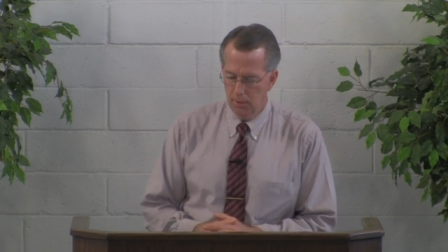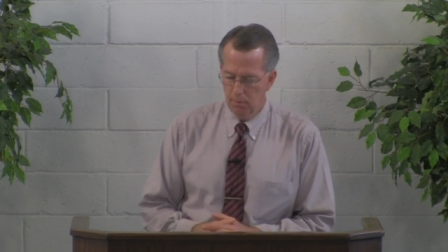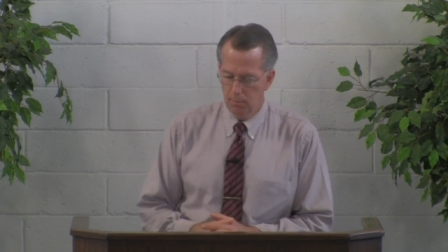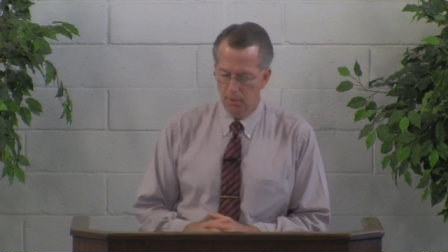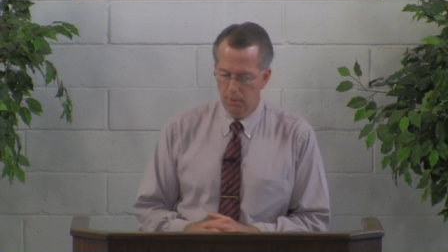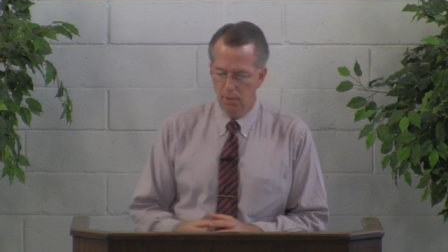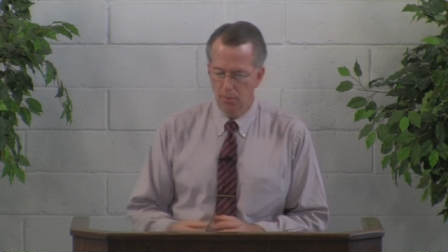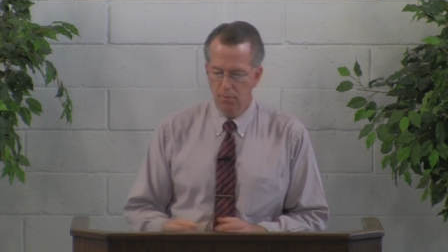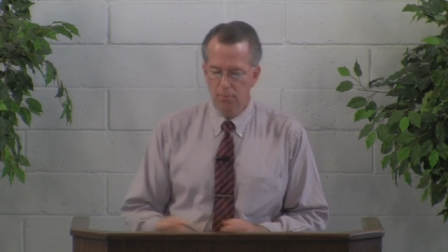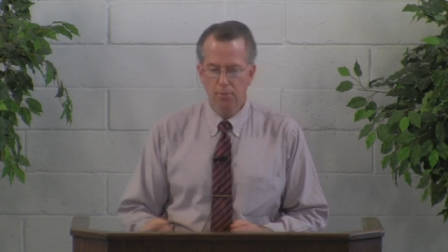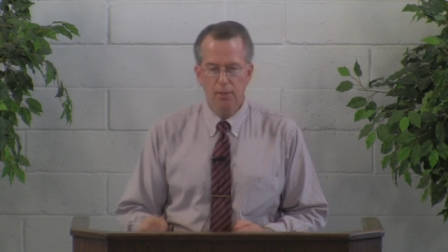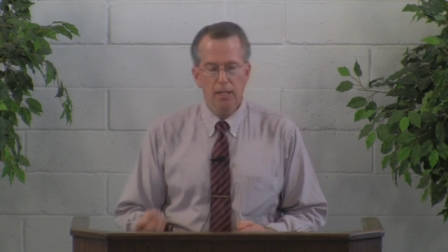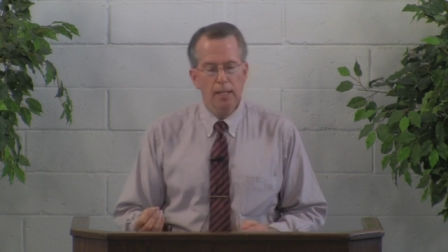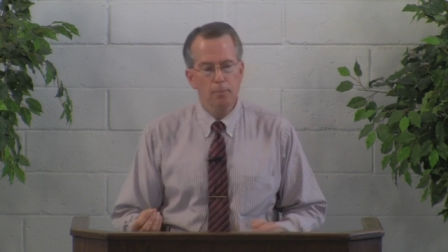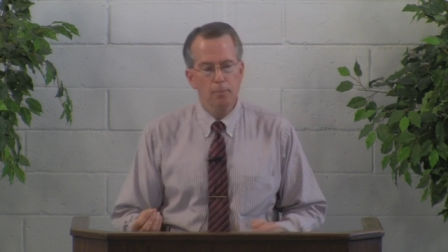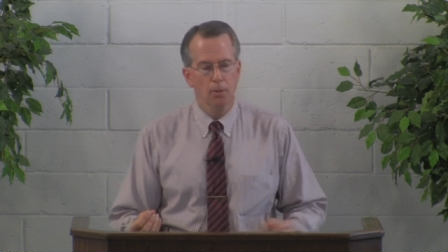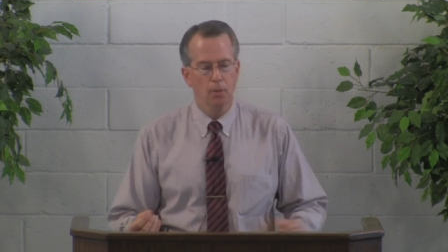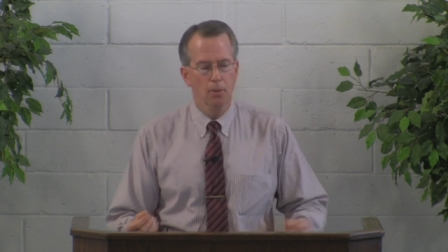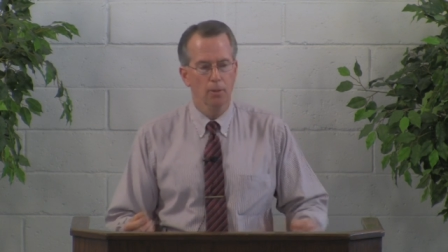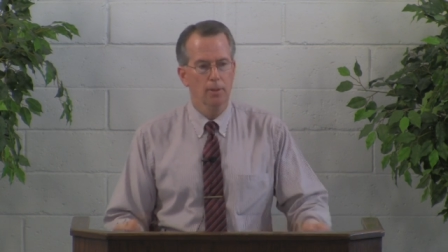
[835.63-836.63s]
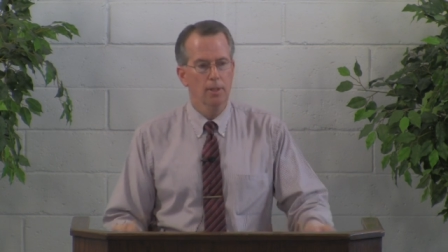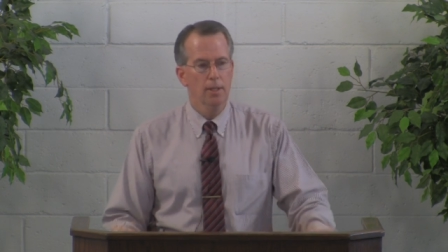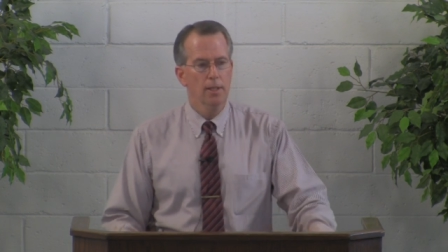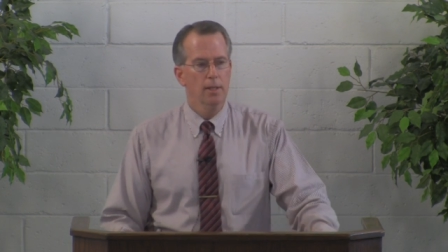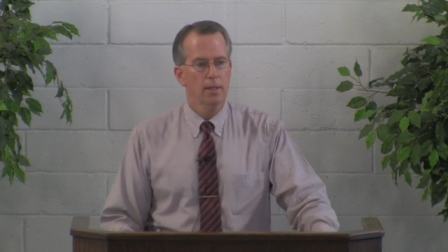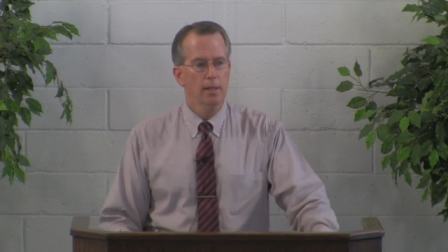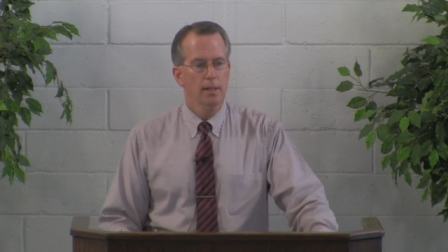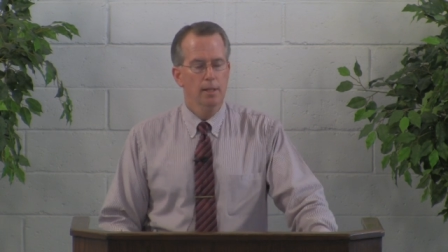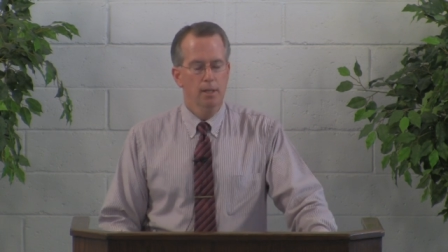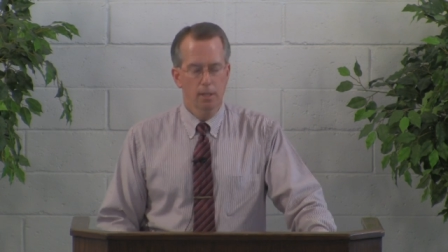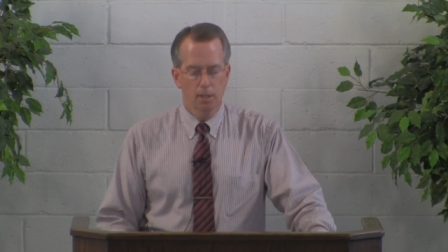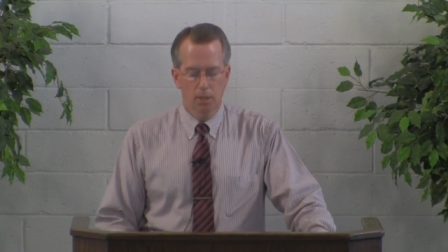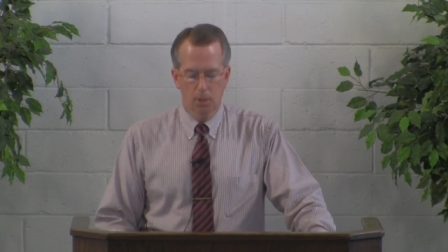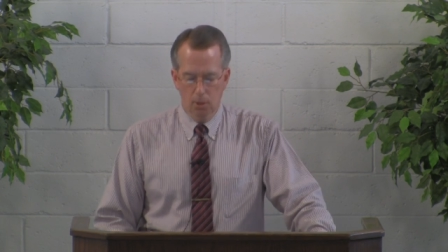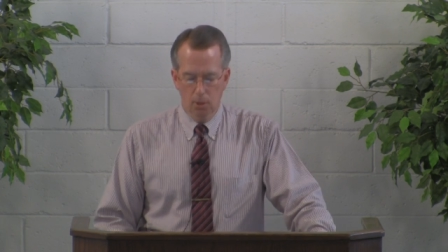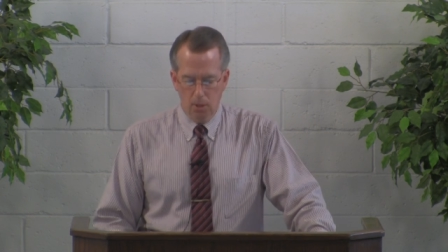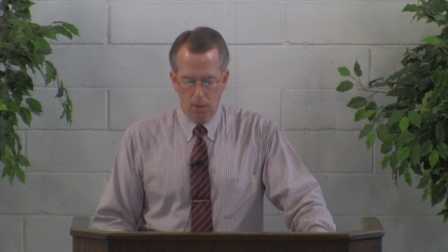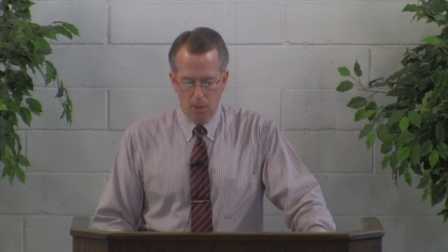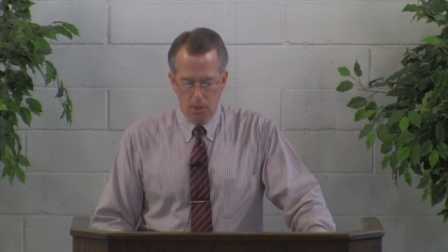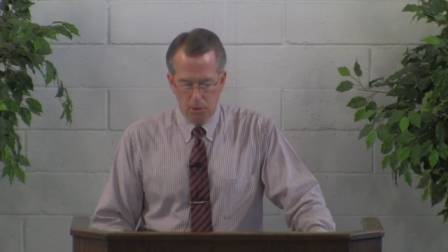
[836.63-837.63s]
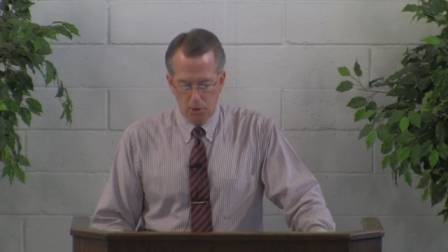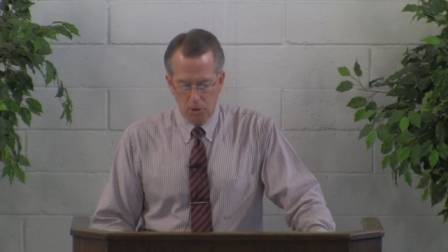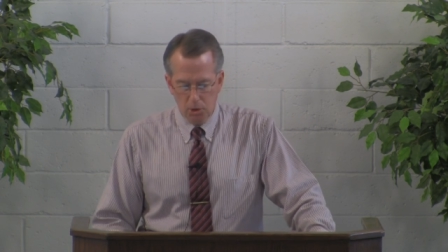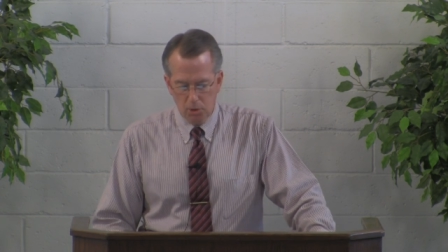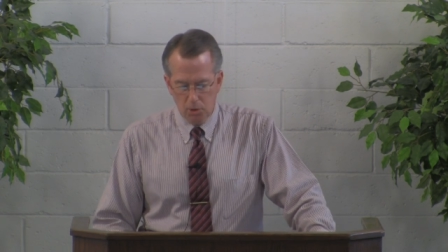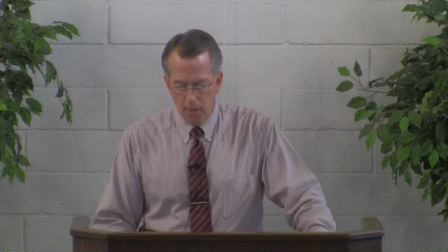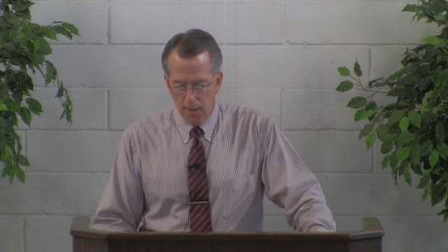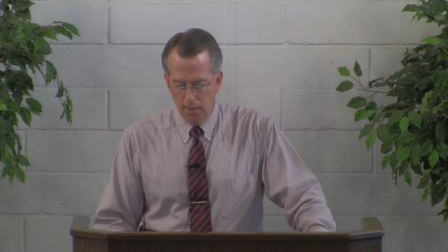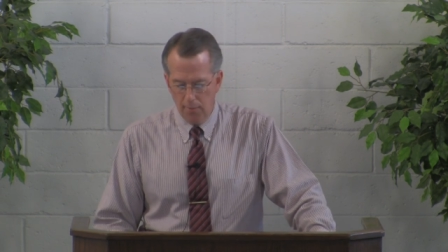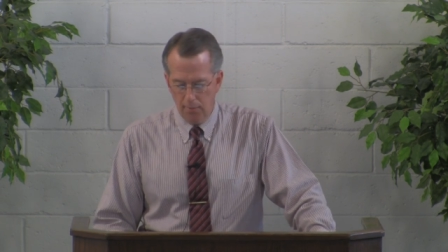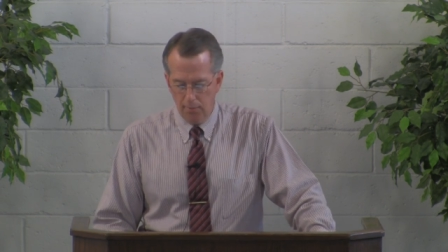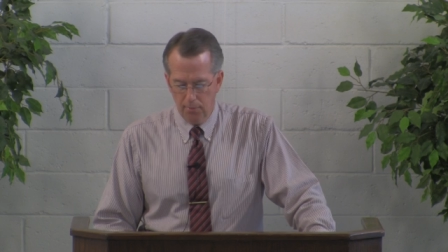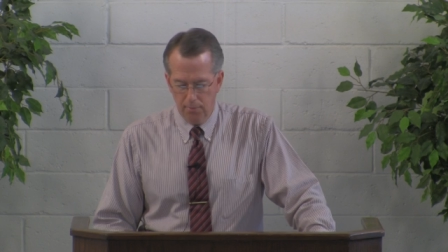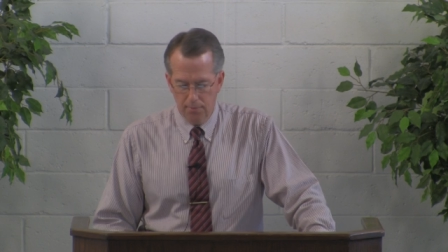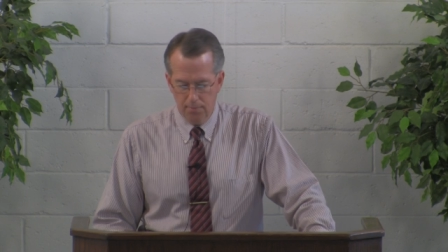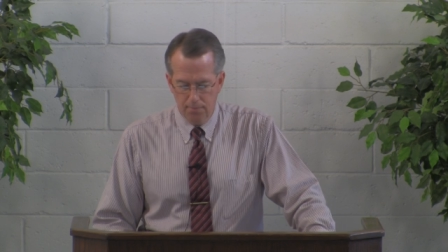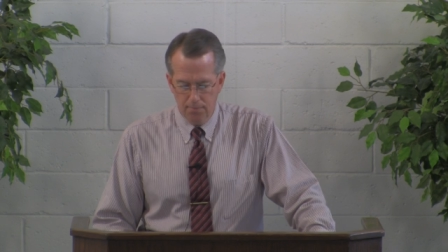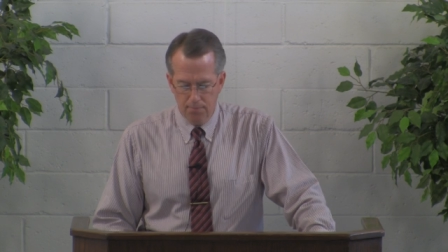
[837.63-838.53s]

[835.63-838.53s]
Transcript: but the feeble gird on strength.